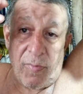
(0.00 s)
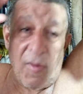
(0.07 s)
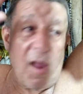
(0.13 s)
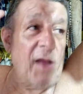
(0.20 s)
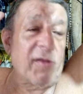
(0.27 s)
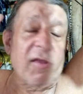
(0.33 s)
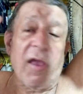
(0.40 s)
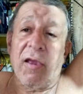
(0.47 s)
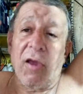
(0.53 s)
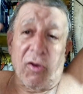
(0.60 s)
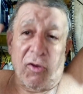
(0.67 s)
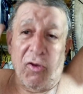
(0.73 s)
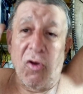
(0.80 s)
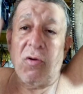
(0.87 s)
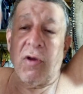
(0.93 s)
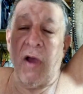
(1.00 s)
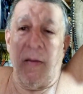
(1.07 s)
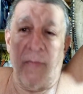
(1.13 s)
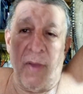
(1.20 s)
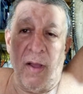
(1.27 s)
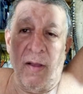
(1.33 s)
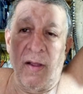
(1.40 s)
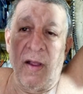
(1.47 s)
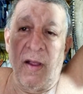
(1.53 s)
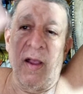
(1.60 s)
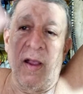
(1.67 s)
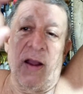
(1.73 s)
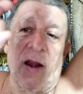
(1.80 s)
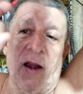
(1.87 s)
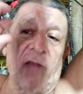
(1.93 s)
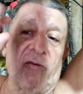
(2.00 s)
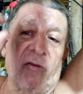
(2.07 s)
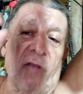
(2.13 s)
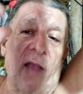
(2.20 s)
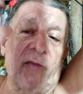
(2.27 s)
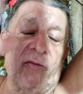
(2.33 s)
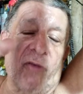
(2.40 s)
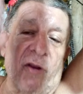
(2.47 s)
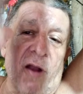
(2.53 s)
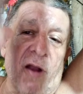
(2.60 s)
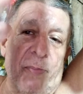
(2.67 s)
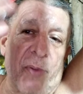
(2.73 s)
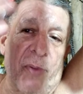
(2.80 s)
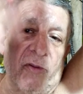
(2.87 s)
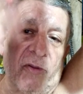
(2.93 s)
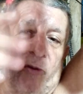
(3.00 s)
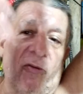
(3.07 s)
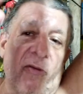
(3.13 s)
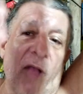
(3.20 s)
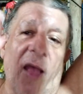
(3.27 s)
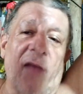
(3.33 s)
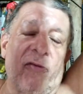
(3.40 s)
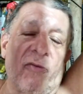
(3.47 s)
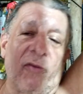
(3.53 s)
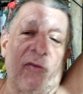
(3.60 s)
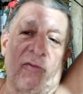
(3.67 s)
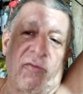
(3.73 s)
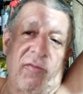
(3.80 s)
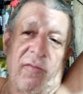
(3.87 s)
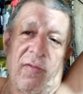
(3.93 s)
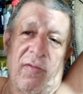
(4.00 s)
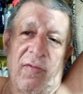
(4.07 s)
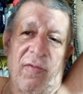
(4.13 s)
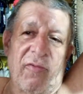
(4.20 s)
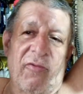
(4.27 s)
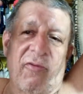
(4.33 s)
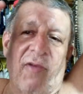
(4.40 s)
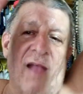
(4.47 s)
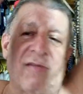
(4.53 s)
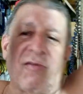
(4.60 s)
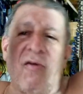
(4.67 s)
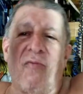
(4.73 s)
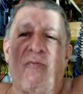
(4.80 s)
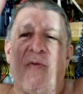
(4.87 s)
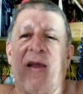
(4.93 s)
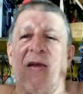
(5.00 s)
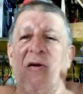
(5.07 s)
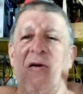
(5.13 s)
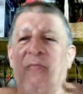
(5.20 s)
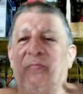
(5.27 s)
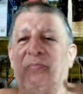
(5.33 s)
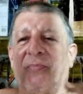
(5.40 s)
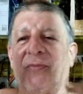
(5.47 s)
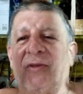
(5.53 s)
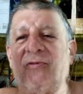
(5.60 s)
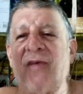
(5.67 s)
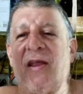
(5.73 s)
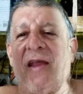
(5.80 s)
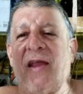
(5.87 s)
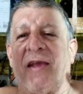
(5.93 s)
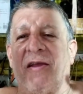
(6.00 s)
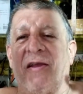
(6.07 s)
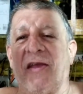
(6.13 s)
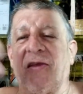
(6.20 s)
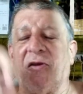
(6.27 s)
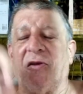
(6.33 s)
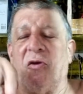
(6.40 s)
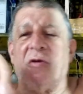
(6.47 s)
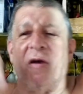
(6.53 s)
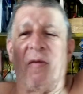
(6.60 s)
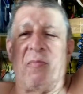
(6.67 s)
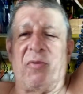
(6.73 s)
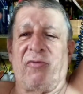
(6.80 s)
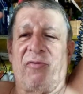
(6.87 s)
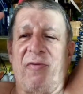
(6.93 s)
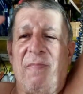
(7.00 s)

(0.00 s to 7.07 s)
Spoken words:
I take a cucumber and I slice it up into slices. Scott Del Fuego said I could eat cucumbers.